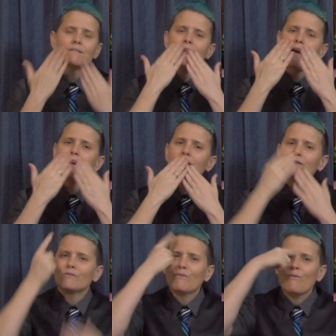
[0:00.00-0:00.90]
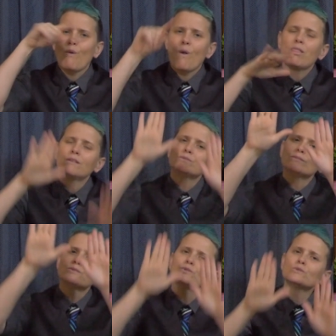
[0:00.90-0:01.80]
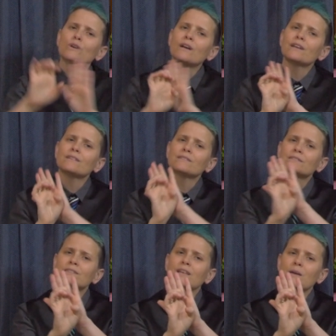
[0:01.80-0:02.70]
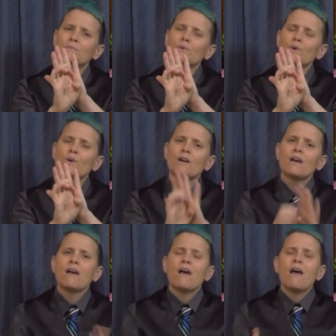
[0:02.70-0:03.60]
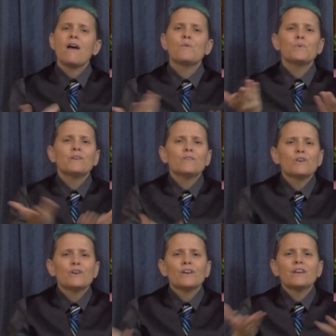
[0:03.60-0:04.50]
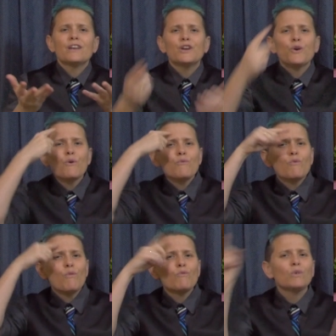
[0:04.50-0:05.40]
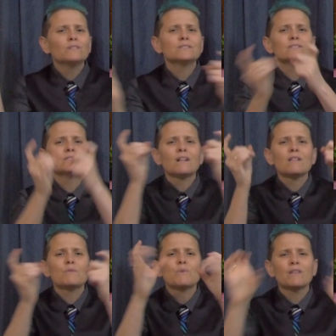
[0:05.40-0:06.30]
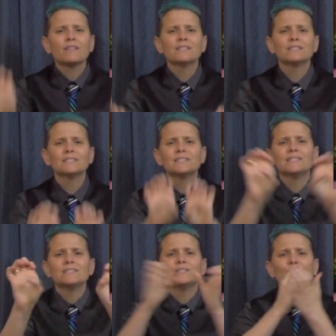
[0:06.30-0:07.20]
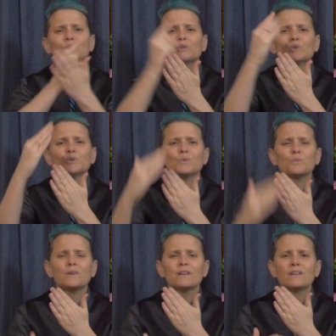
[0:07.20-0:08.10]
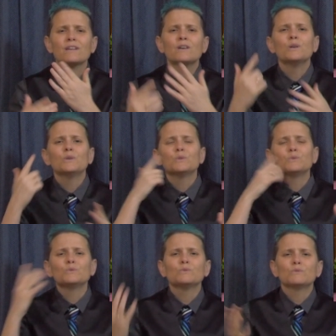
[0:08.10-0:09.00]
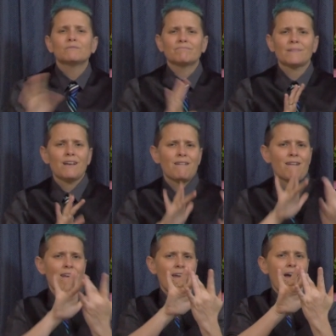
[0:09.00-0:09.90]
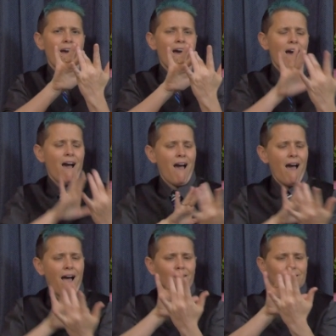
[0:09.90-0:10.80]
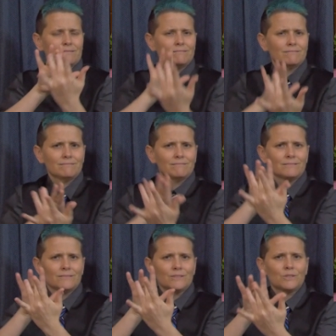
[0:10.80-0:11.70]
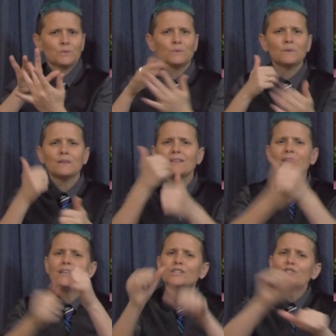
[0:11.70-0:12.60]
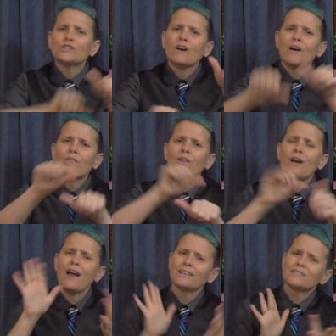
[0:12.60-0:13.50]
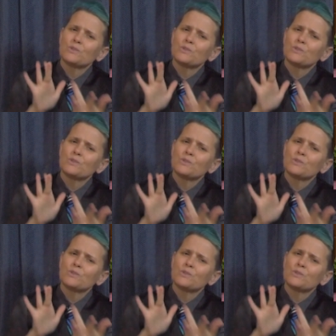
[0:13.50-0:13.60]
that we are here to celebrate this Easter weekend to connect heart to heart with one another, and more importantly, most importantly, with that Christ presence within.